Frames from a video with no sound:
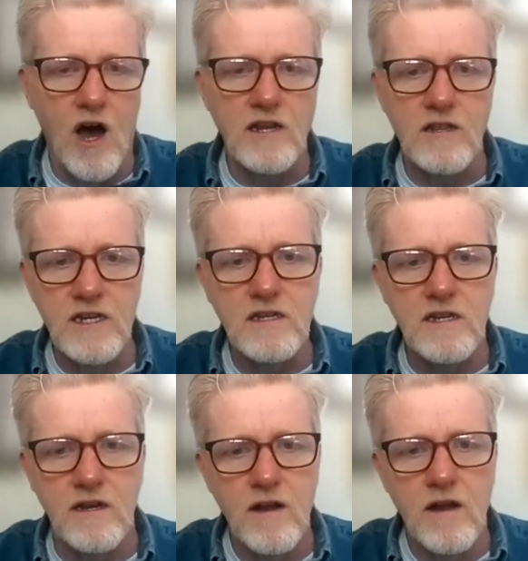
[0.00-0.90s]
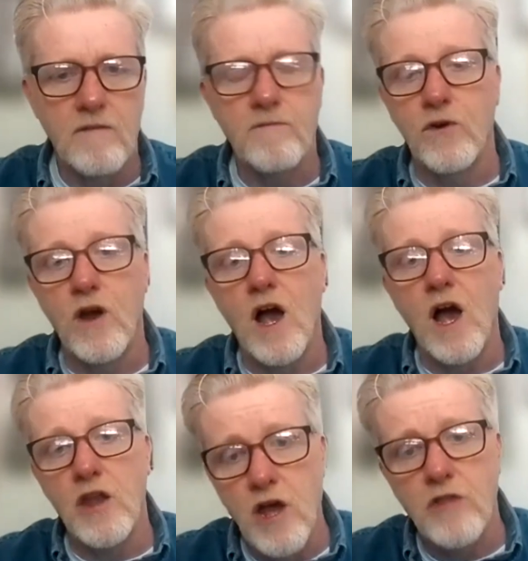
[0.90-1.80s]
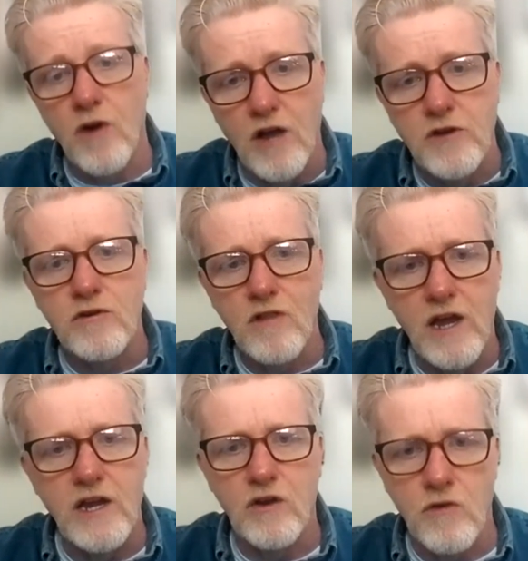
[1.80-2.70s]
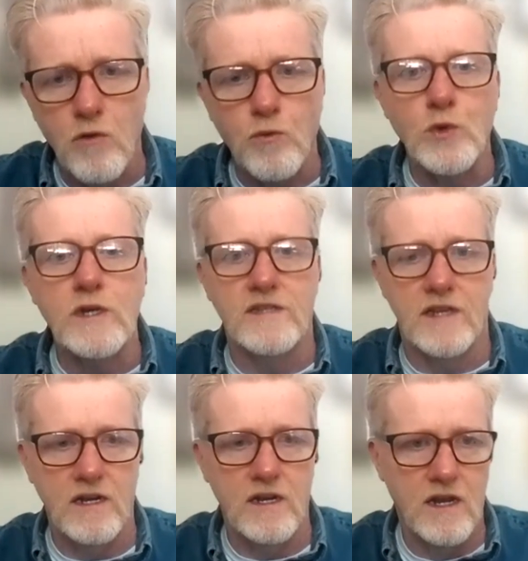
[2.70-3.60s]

on LinkedIn for another underlying reason.